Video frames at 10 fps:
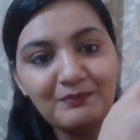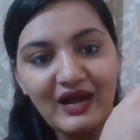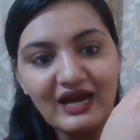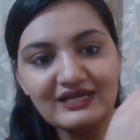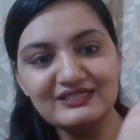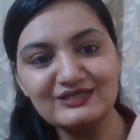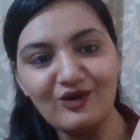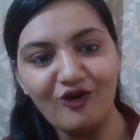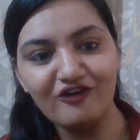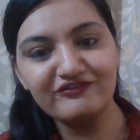parts
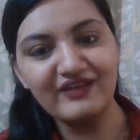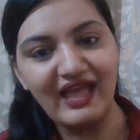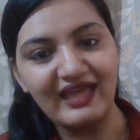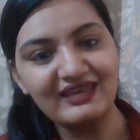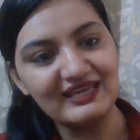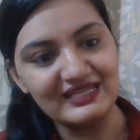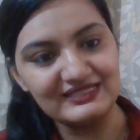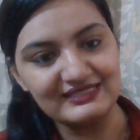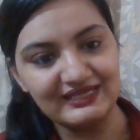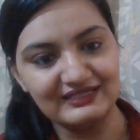of an
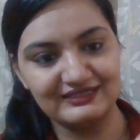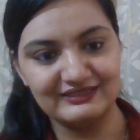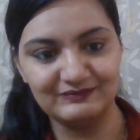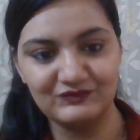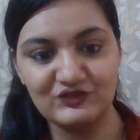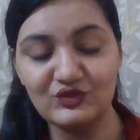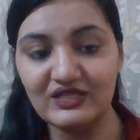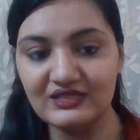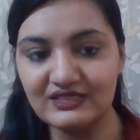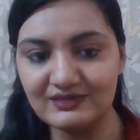insect. So
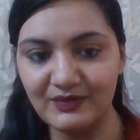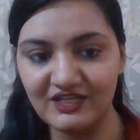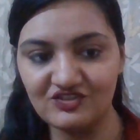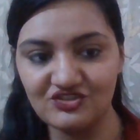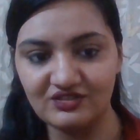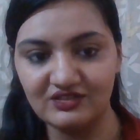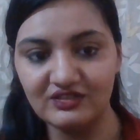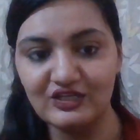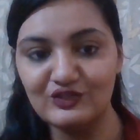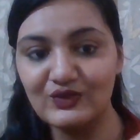in this picture,
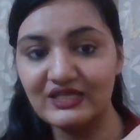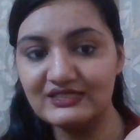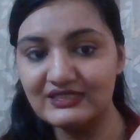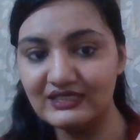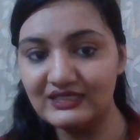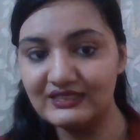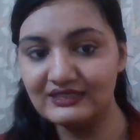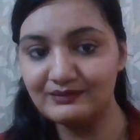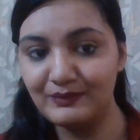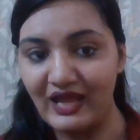you can see
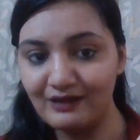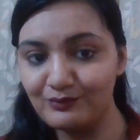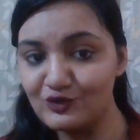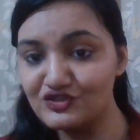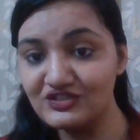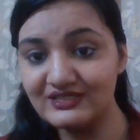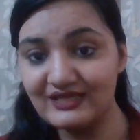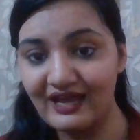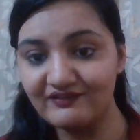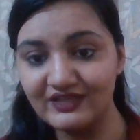that the black portion is
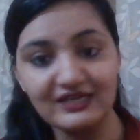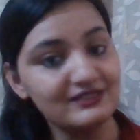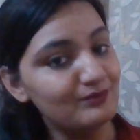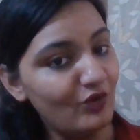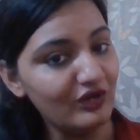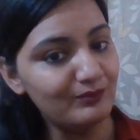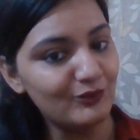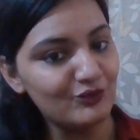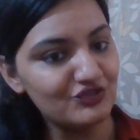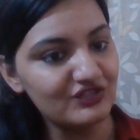having a small
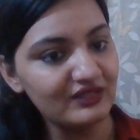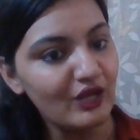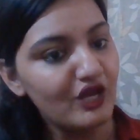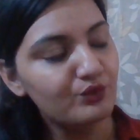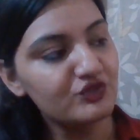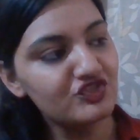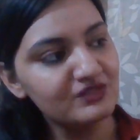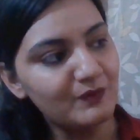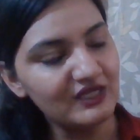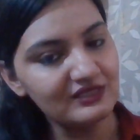portion which
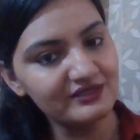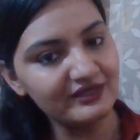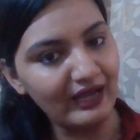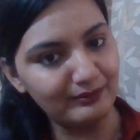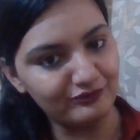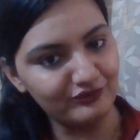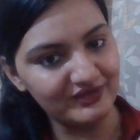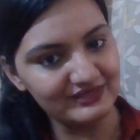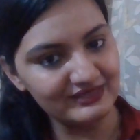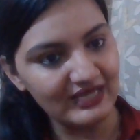is bulging
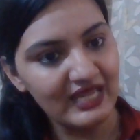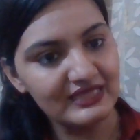upwards.